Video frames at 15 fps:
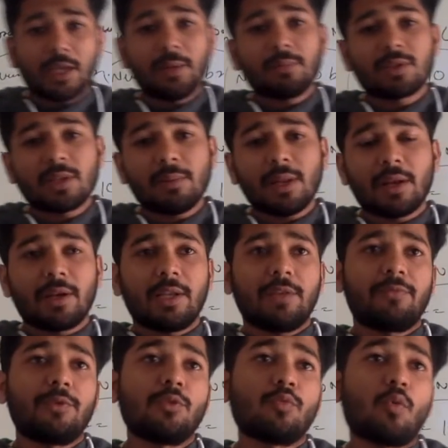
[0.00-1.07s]
Similarly,
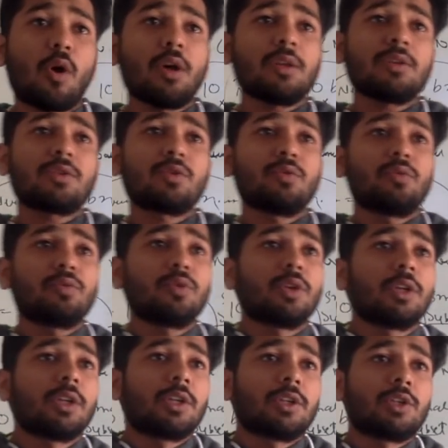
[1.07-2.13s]
if you want to
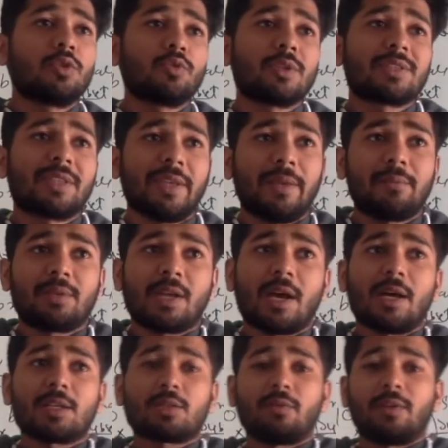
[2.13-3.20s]
do the same
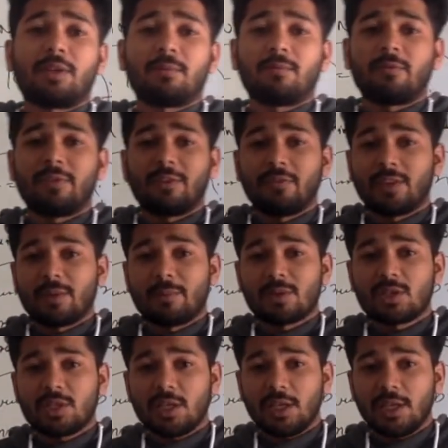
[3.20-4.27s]
task with a
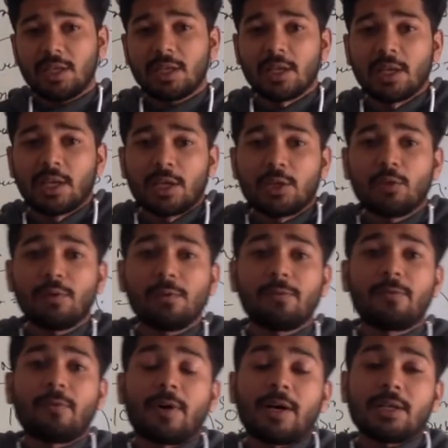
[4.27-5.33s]
machine, you will
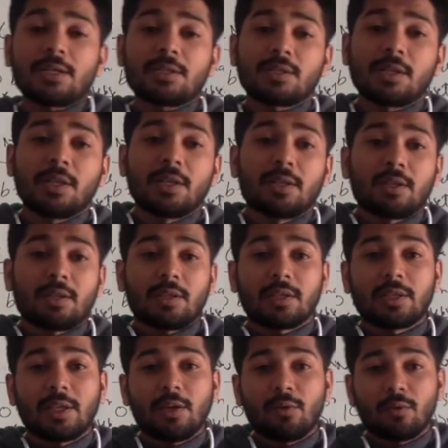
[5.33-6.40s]
first
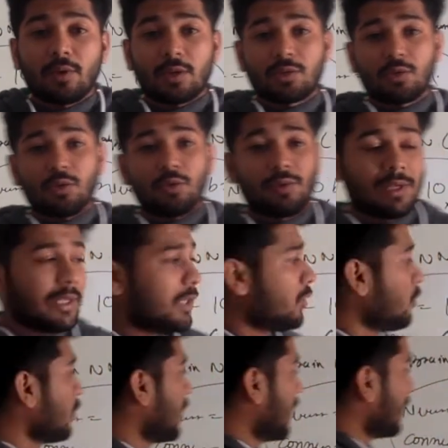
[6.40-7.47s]
so you'll need
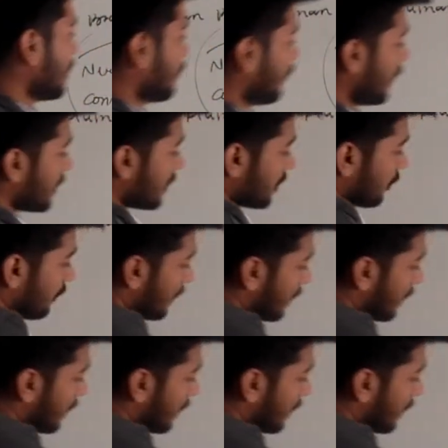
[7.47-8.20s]
two things. First, you